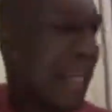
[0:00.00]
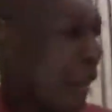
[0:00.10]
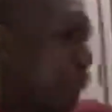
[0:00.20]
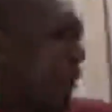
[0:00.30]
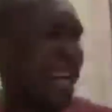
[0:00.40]

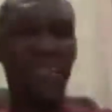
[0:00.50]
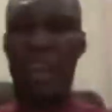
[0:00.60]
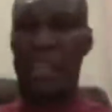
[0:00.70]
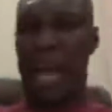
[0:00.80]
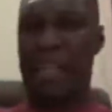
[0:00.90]
The funny
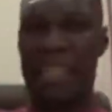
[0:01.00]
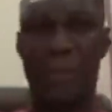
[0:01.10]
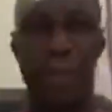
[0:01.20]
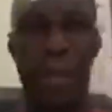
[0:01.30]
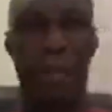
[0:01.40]
thing that
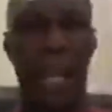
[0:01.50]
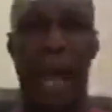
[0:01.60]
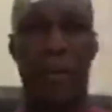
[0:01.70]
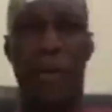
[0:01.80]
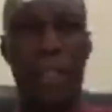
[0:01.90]
these people
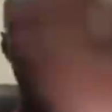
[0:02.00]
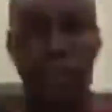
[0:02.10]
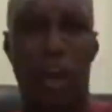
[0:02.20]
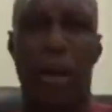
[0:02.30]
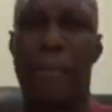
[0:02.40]
are going
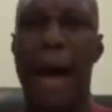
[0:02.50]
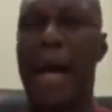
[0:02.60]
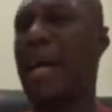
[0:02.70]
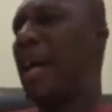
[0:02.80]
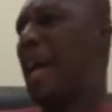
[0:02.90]
to talk
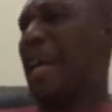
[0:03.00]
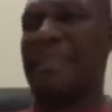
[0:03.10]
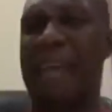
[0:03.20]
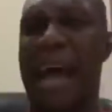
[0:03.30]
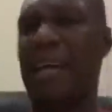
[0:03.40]
about
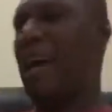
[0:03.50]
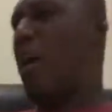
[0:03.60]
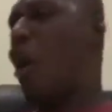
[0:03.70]
is that,